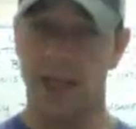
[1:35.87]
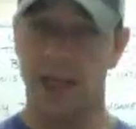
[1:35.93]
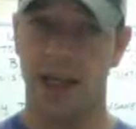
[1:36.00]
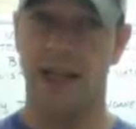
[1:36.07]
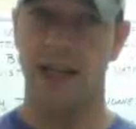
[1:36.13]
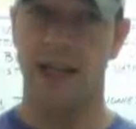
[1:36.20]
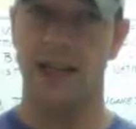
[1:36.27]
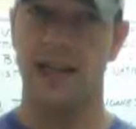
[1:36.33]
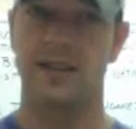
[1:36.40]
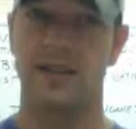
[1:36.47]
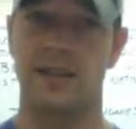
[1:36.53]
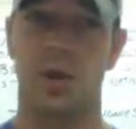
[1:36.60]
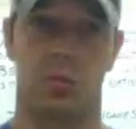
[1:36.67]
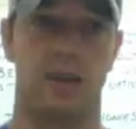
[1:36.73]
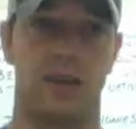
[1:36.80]

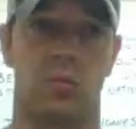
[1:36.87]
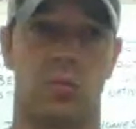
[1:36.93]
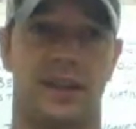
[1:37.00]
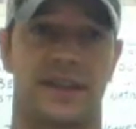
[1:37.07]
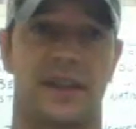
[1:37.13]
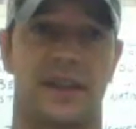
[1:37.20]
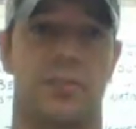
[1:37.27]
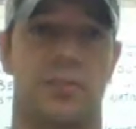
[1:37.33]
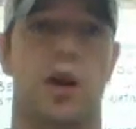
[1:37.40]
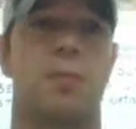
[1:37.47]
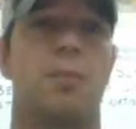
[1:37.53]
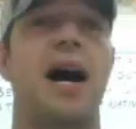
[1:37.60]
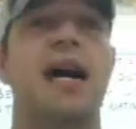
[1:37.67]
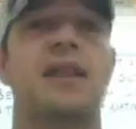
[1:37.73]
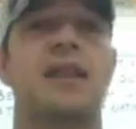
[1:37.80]
and it was something
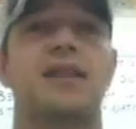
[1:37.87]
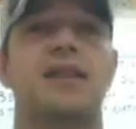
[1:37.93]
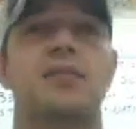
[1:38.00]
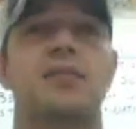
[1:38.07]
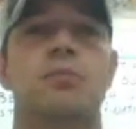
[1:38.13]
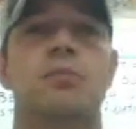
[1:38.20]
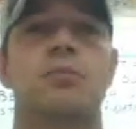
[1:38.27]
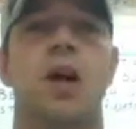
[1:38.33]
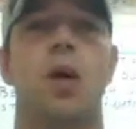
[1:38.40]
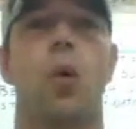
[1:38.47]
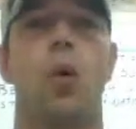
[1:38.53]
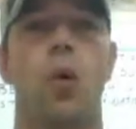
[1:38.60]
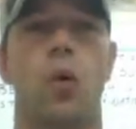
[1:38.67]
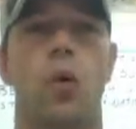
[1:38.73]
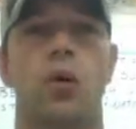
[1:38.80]
called pietism,
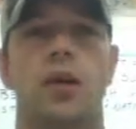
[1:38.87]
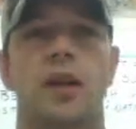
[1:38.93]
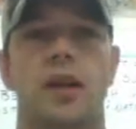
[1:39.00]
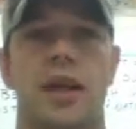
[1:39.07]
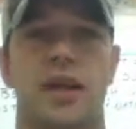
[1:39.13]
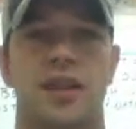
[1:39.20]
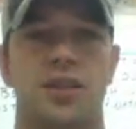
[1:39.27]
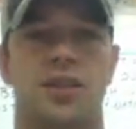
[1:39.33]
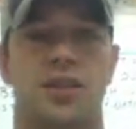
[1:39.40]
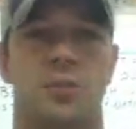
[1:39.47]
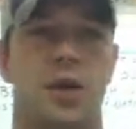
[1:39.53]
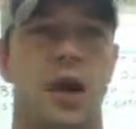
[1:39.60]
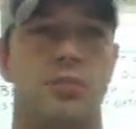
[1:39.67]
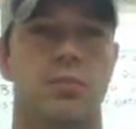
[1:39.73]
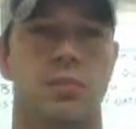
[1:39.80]
or, as you
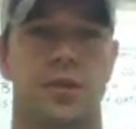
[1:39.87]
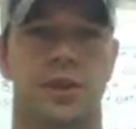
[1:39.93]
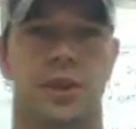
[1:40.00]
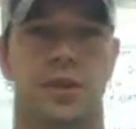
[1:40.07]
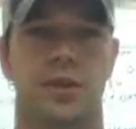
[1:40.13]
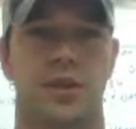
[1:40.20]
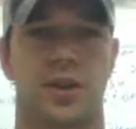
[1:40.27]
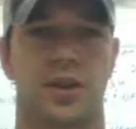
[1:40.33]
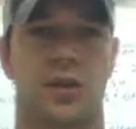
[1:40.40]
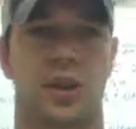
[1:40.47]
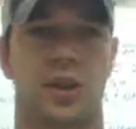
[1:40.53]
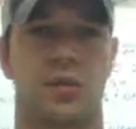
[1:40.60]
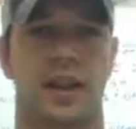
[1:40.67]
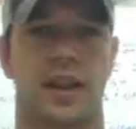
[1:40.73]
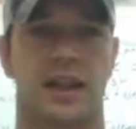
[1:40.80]
should probably know, the
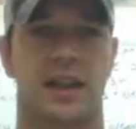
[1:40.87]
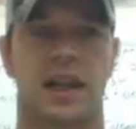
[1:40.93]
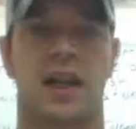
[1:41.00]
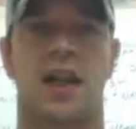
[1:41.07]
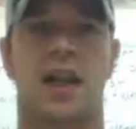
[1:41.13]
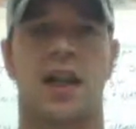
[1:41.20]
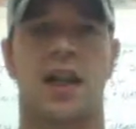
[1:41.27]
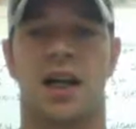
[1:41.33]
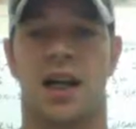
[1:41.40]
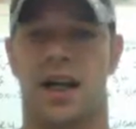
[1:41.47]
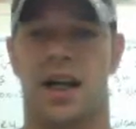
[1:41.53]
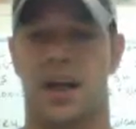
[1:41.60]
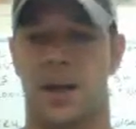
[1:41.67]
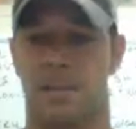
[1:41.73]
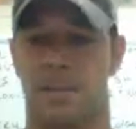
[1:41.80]
Great Awakening.
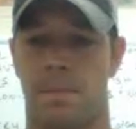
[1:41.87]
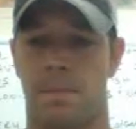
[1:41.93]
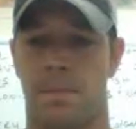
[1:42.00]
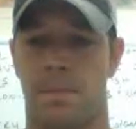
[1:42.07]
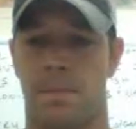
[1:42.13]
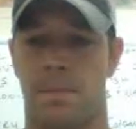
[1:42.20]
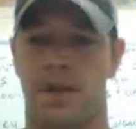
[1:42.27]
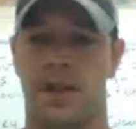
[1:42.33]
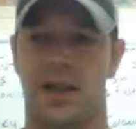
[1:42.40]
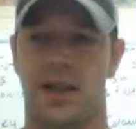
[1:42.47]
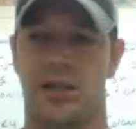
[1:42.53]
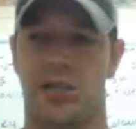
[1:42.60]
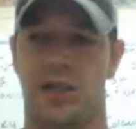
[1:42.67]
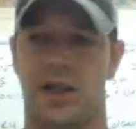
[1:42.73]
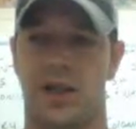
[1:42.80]

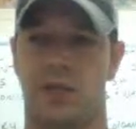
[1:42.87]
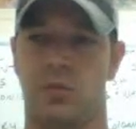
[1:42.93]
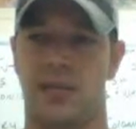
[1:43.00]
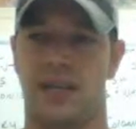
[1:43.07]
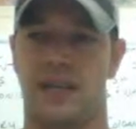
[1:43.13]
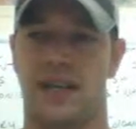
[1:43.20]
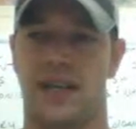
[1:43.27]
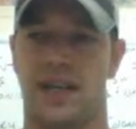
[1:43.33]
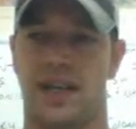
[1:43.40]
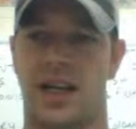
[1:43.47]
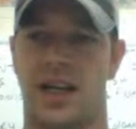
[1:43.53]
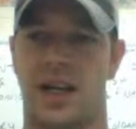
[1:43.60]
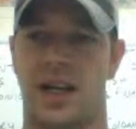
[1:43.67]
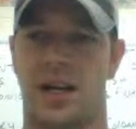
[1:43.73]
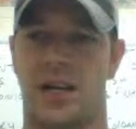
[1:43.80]
It was
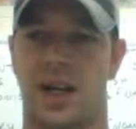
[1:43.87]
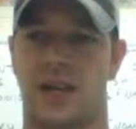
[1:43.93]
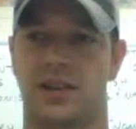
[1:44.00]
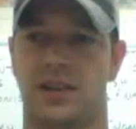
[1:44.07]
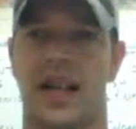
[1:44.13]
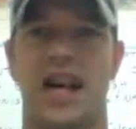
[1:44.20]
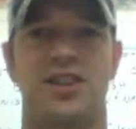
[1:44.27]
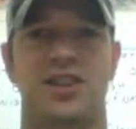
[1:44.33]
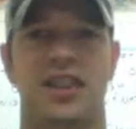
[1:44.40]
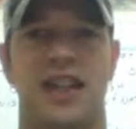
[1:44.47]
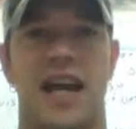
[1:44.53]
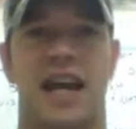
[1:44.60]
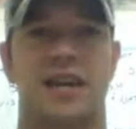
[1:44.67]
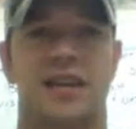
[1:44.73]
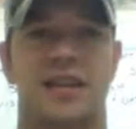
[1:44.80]
a
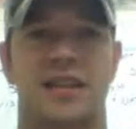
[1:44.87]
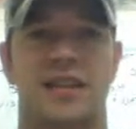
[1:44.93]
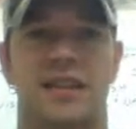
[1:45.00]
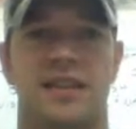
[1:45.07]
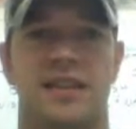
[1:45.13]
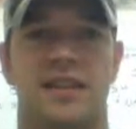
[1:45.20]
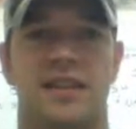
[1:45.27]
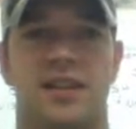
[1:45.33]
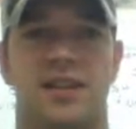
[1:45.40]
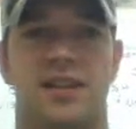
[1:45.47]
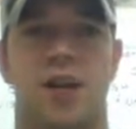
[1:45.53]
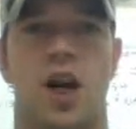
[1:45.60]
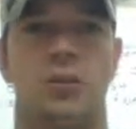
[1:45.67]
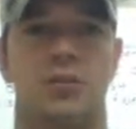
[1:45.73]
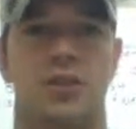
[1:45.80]
lashing out at this
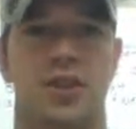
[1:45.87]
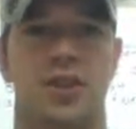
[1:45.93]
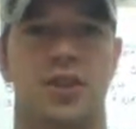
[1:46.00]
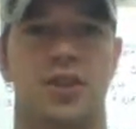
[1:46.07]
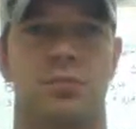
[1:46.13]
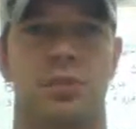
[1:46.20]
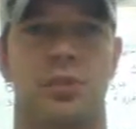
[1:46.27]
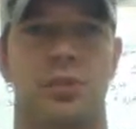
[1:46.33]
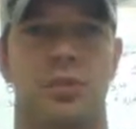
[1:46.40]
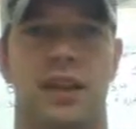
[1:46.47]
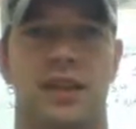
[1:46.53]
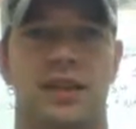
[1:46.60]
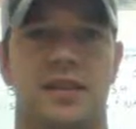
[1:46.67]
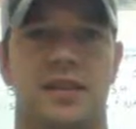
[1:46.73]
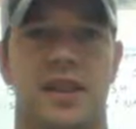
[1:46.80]
non-religious
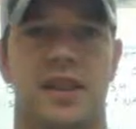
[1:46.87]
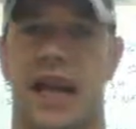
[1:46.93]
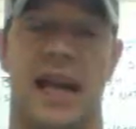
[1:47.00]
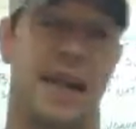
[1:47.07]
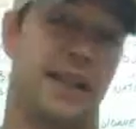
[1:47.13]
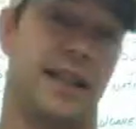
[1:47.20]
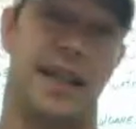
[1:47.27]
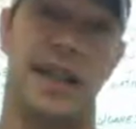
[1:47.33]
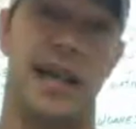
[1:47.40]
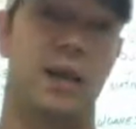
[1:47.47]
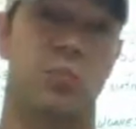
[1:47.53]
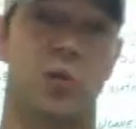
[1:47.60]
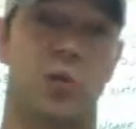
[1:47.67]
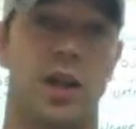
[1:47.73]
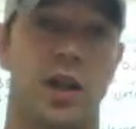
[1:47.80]
movement, and they
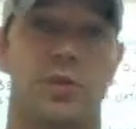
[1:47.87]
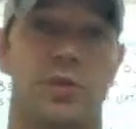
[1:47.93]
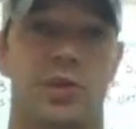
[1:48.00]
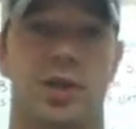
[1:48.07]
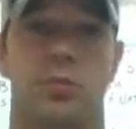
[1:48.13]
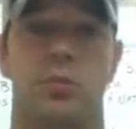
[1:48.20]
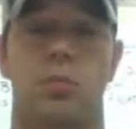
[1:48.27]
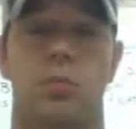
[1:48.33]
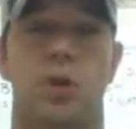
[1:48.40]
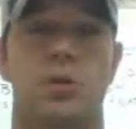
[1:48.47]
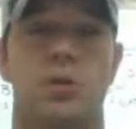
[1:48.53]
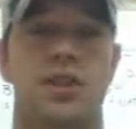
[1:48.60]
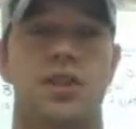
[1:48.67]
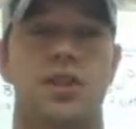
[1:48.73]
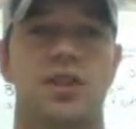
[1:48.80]
had more numbers. There were more
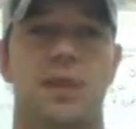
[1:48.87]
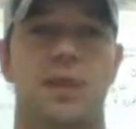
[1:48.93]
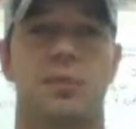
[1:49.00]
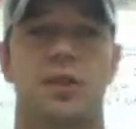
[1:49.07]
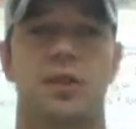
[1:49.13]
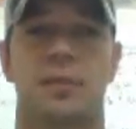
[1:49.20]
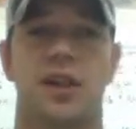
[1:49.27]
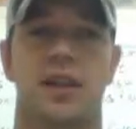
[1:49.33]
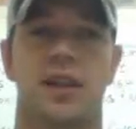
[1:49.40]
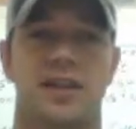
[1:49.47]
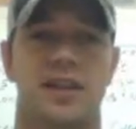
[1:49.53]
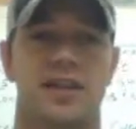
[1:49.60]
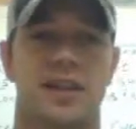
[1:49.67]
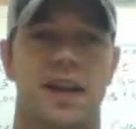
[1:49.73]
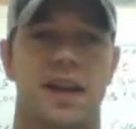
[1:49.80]
religious people in America
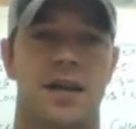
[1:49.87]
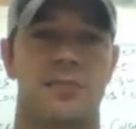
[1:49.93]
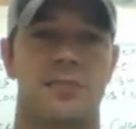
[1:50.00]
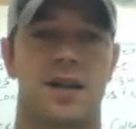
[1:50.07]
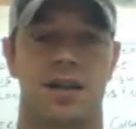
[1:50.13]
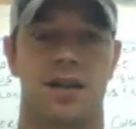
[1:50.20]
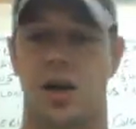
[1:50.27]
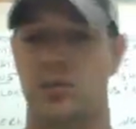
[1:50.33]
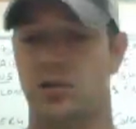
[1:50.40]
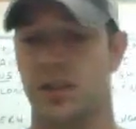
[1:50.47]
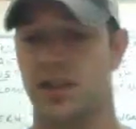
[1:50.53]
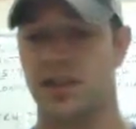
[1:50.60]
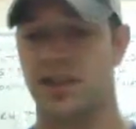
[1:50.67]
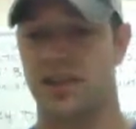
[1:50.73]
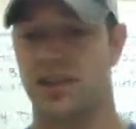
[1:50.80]
at this time than
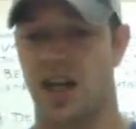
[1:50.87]
non-religious.